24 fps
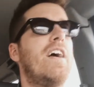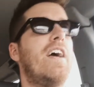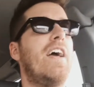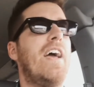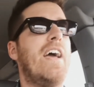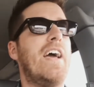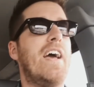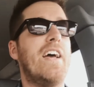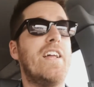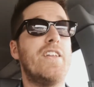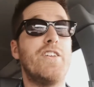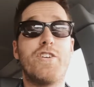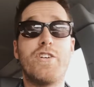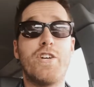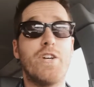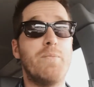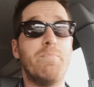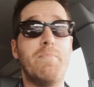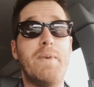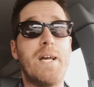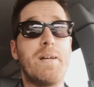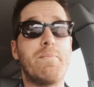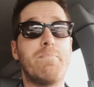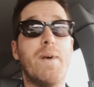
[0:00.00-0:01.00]
and you
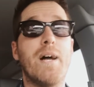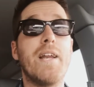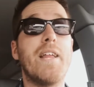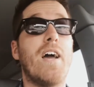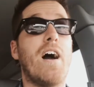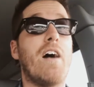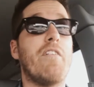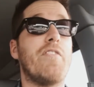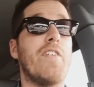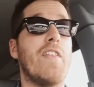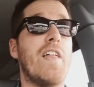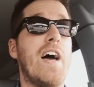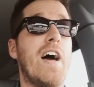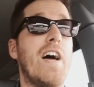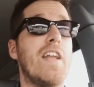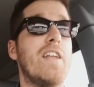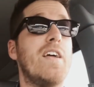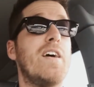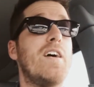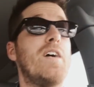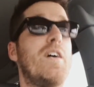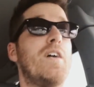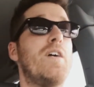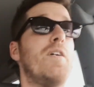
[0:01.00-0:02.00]
couldn't make money off of that.
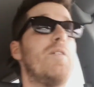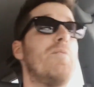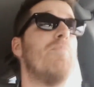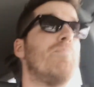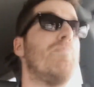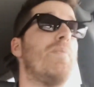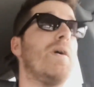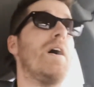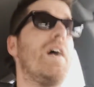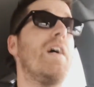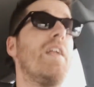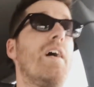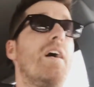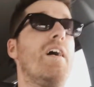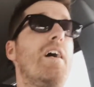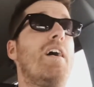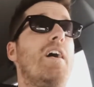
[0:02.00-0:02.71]
But